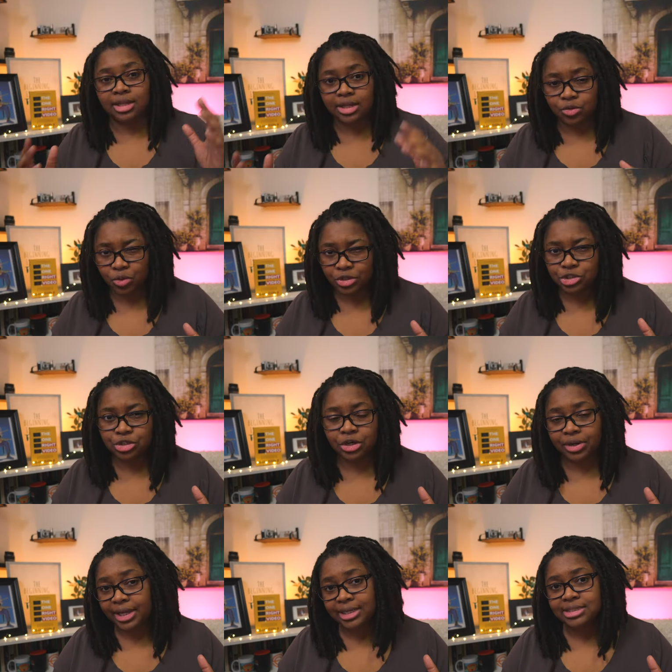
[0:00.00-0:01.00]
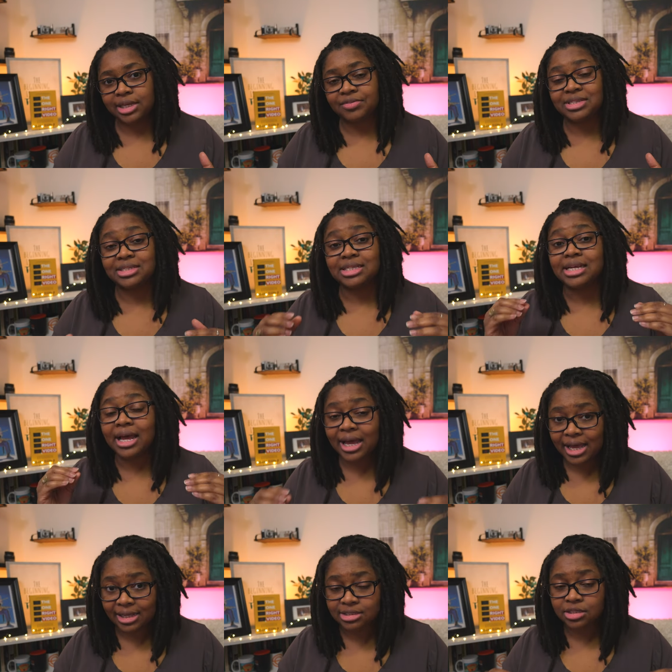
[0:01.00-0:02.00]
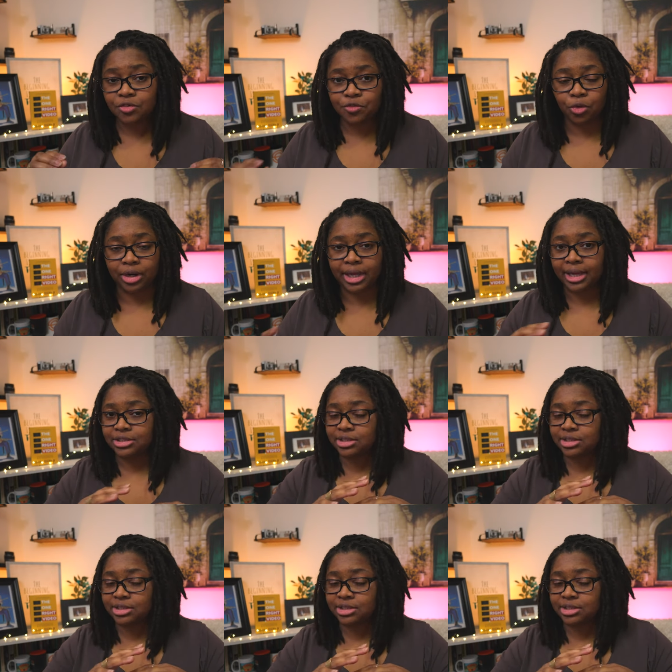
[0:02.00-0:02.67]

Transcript: then once you go to XAVC-S 4K,